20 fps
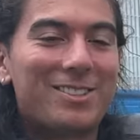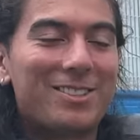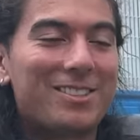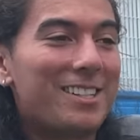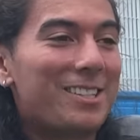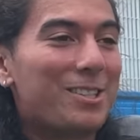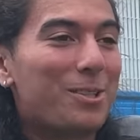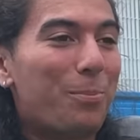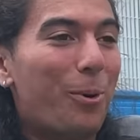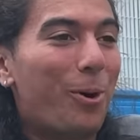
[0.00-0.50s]
just
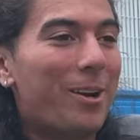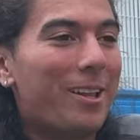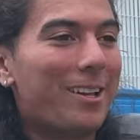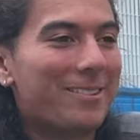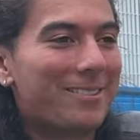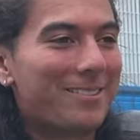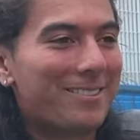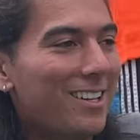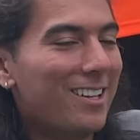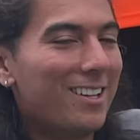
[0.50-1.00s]
disappointing.
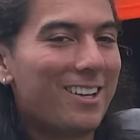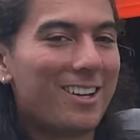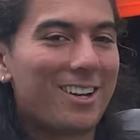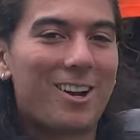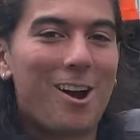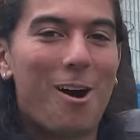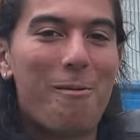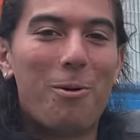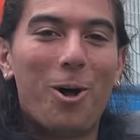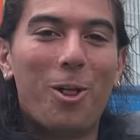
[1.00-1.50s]
Damn,
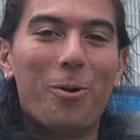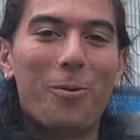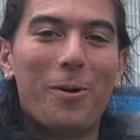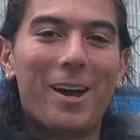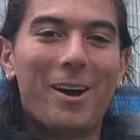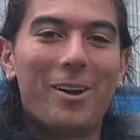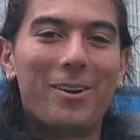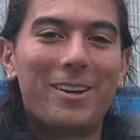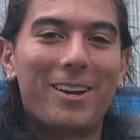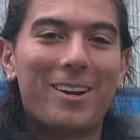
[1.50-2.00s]
Come dude. all the way
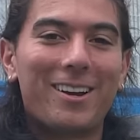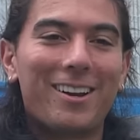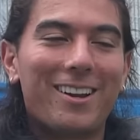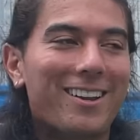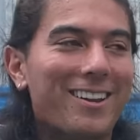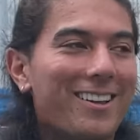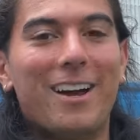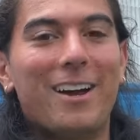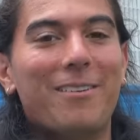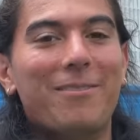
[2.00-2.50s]
out here,
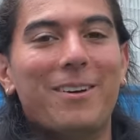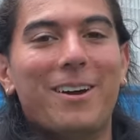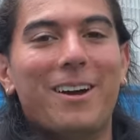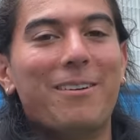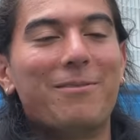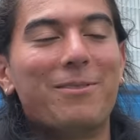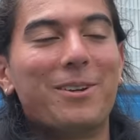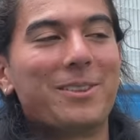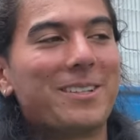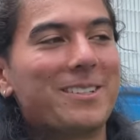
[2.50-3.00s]
I have, I
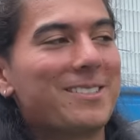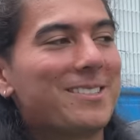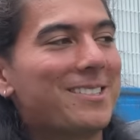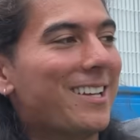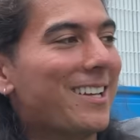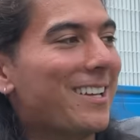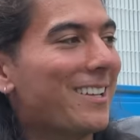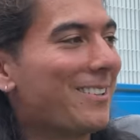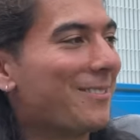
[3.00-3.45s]
have nothing to say.